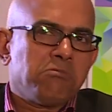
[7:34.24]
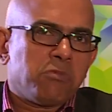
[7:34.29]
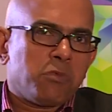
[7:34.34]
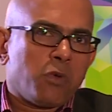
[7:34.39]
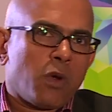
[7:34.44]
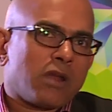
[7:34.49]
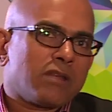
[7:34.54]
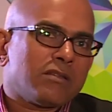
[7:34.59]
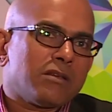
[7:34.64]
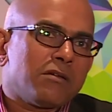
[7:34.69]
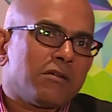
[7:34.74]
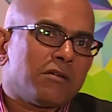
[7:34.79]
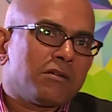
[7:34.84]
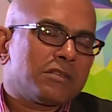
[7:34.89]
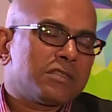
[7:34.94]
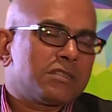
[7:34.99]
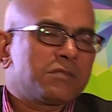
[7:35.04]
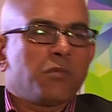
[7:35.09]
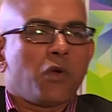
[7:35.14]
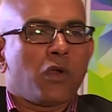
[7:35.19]
One of the
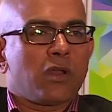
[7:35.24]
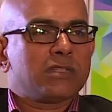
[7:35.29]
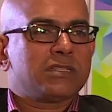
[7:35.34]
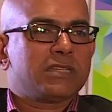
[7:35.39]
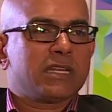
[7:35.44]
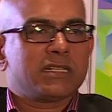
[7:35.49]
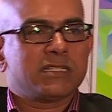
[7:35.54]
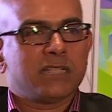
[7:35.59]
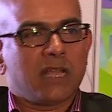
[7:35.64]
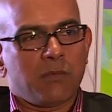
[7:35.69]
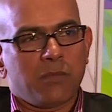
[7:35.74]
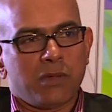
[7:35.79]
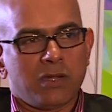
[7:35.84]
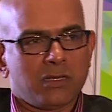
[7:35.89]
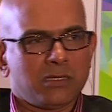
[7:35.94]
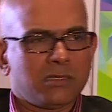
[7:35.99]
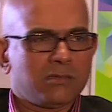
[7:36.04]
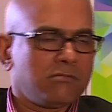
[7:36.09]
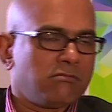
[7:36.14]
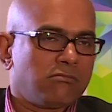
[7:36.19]
smallest example
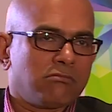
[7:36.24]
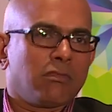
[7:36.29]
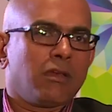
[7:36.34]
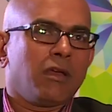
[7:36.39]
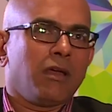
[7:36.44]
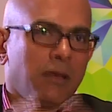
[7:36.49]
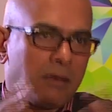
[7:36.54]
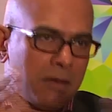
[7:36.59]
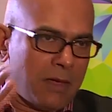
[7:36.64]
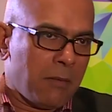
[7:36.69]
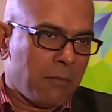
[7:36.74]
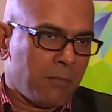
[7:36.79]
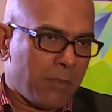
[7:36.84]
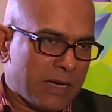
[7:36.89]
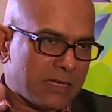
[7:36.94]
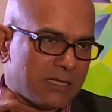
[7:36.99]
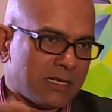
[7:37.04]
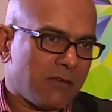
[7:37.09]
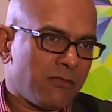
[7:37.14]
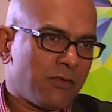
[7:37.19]
is
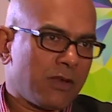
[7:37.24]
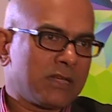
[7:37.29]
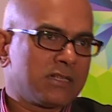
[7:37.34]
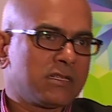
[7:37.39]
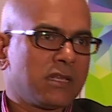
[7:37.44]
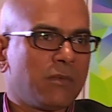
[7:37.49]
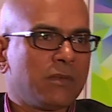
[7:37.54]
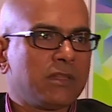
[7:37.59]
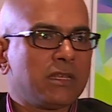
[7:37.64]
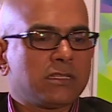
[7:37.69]
M-Pesa, for example.